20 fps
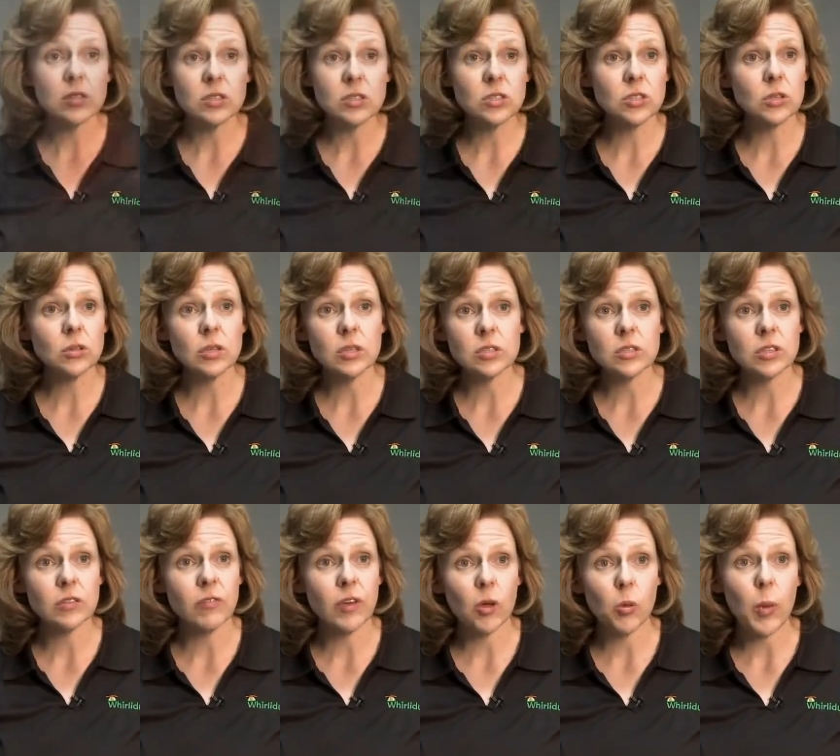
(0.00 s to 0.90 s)
the
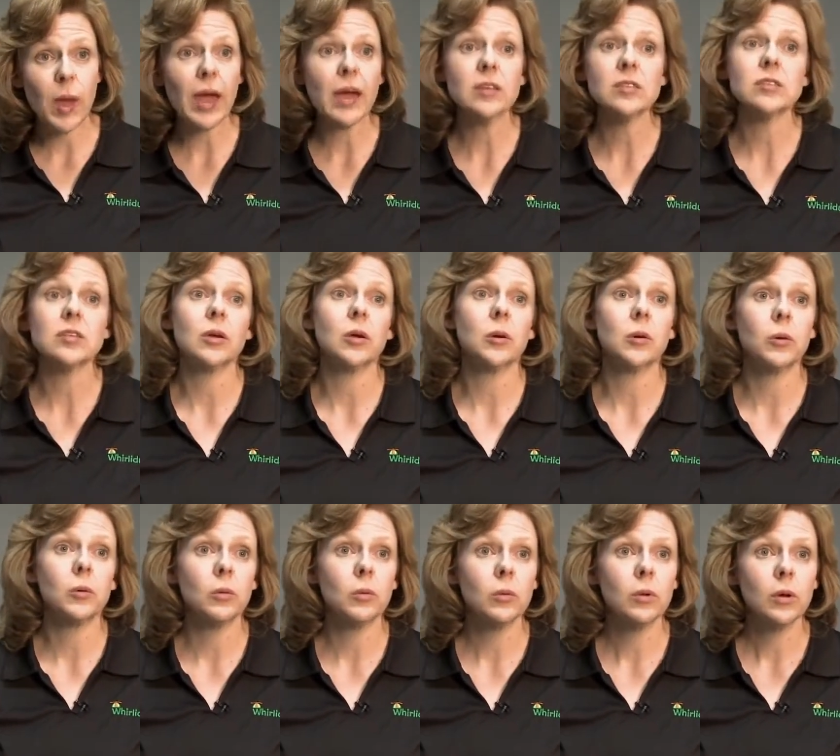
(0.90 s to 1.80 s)
students of El
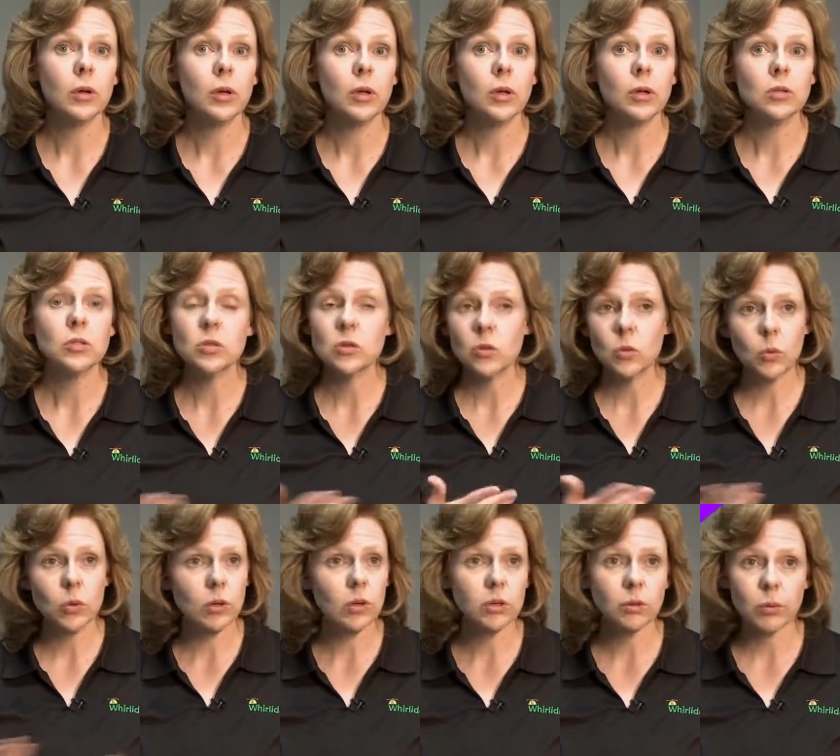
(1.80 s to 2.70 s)
Paso to the
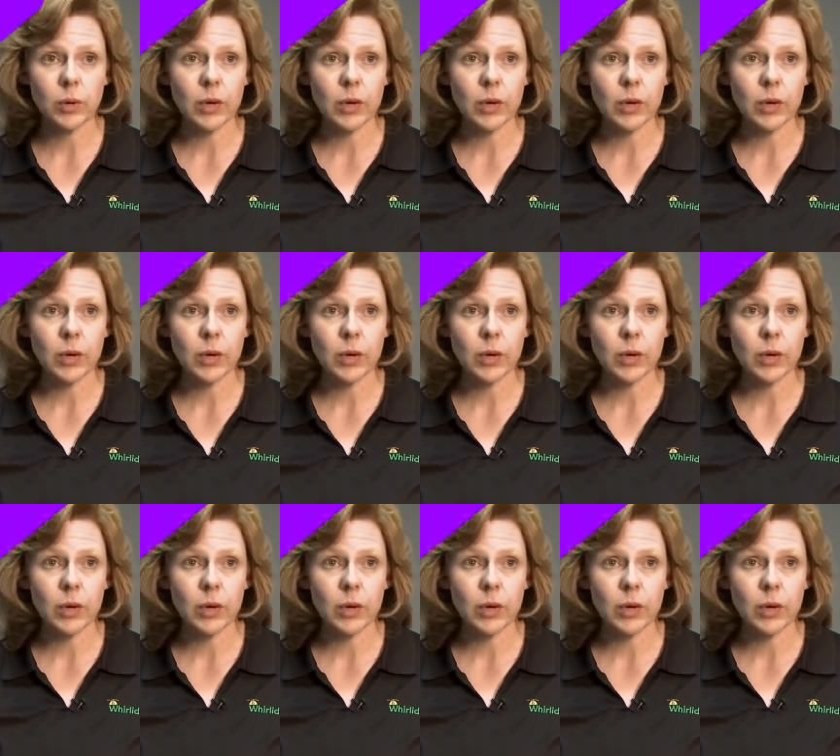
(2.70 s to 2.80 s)
world